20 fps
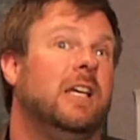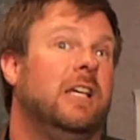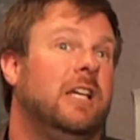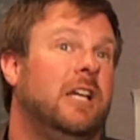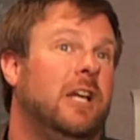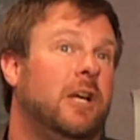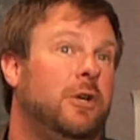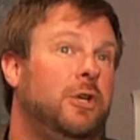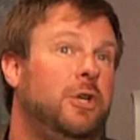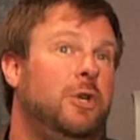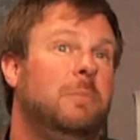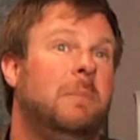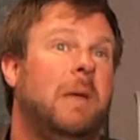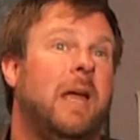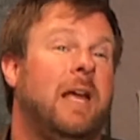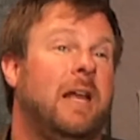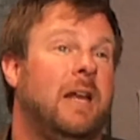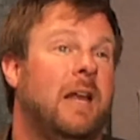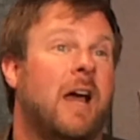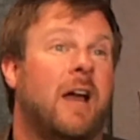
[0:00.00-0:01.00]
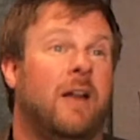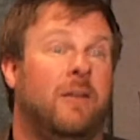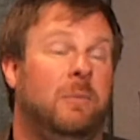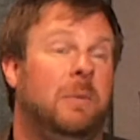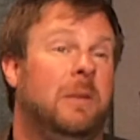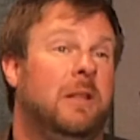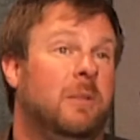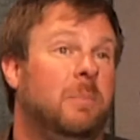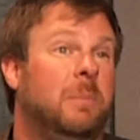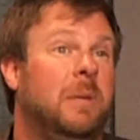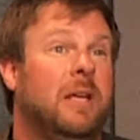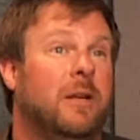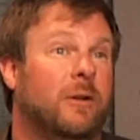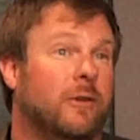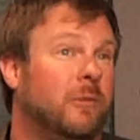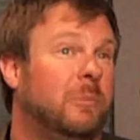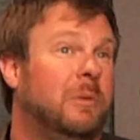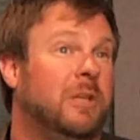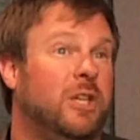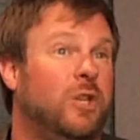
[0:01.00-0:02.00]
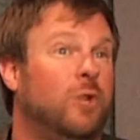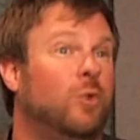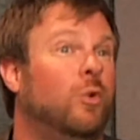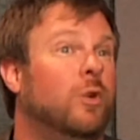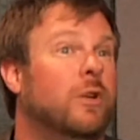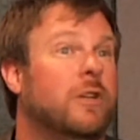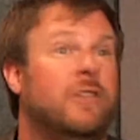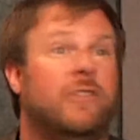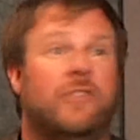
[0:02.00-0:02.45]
you know, you may not have been the Beatles, but you were